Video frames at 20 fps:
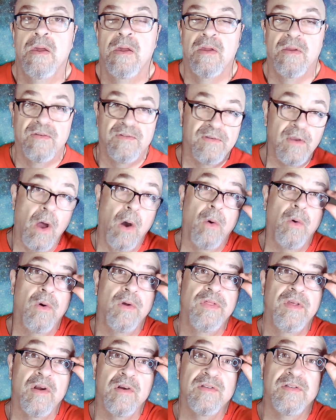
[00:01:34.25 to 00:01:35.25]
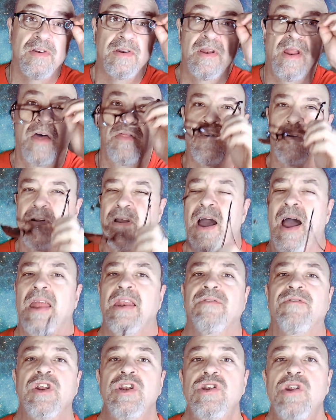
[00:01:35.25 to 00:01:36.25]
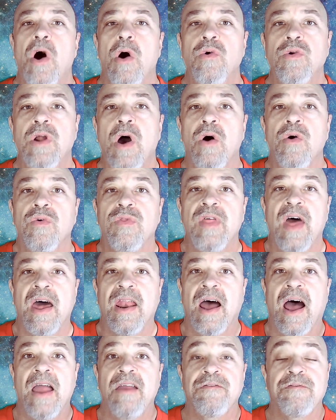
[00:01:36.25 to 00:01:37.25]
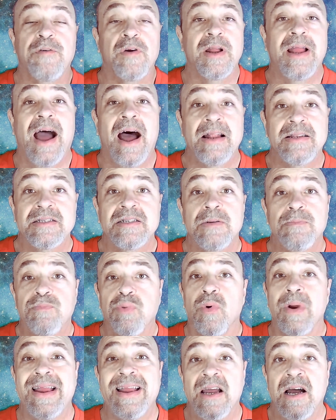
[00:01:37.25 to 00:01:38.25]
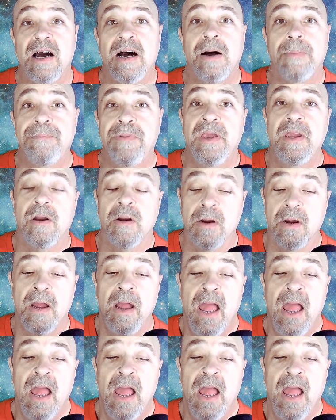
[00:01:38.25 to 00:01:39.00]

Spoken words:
So there's another kind of a no-no that I forgot to bring up here,